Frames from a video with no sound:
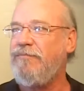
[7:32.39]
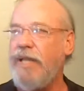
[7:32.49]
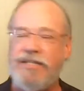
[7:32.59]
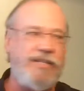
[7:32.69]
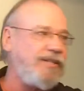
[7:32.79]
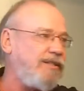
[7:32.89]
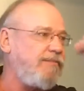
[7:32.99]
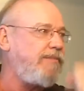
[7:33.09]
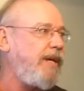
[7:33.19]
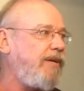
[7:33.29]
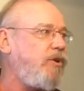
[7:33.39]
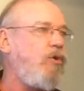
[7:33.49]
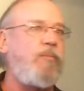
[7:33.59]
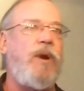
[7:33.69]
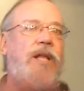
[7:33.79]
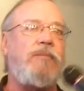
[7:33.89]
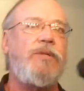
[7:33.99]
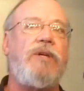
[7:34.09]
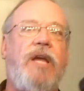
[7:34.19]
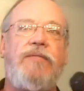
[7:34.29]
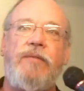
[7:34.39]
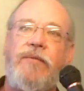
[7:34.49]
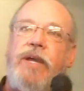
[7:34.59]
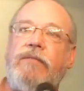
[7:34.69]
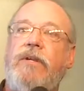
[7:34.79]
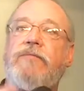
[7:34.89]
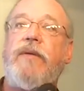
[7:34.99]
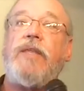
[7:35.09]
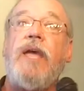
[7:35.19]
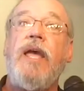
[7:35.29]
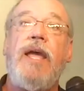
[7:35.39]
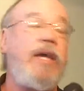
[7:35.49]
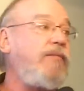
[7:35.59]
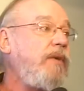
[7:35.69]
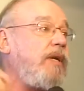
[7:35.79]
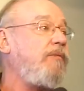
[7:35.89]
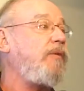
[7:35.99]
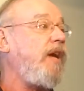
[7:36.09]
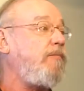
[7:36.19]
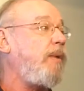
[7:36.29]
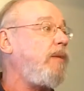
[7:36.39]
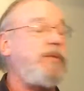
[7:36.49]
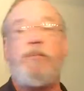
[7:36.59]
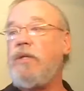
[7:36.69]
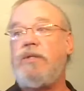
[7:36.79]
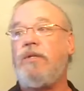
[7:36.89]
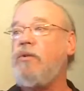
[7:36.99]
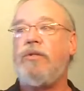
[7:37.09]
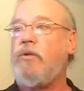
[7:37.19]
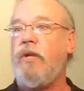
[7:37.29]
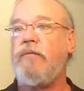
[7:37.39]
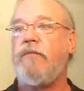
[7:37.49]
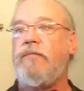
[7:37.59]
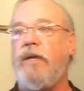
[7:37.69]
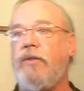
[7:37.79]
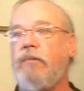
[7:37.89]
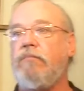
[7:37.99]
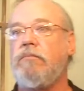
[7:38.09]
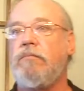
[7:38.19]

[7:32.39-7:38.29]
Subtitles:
Blessings, about no problems in your life if you have enough faith. And if you have problems, it means that you just don't have enough faith.